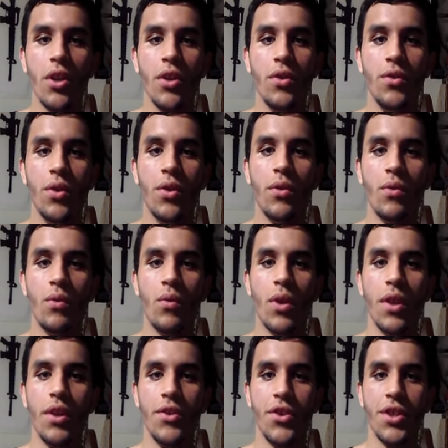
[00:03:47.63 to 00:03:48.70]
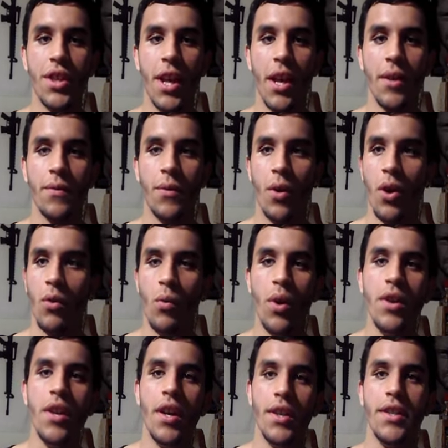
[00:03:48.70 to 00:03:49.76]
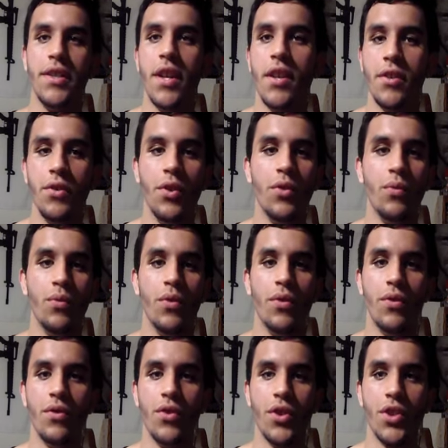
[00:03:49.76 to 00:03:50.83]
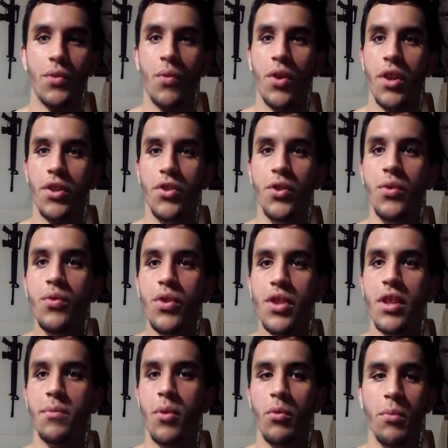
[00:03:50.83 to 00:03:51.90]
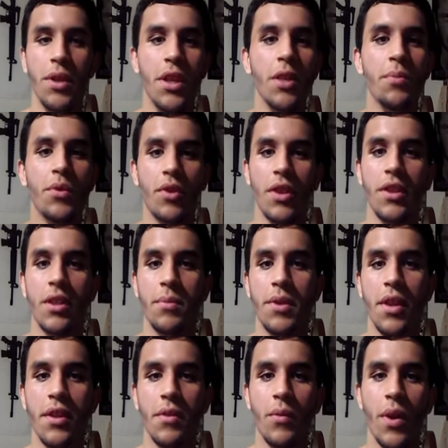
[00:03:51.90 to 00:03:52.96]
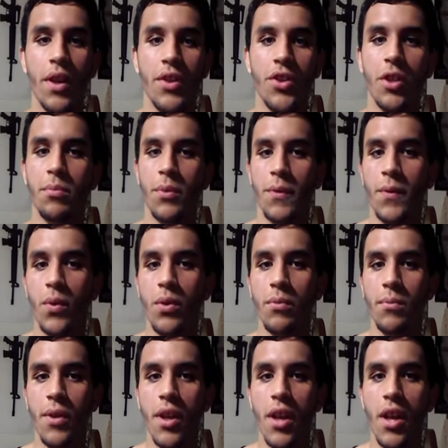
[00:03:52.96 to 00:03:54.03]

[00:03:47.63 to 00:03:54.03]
You don't want to just have a one-night stand. You don't just want to use them or manipulate them in any way, shape, or form.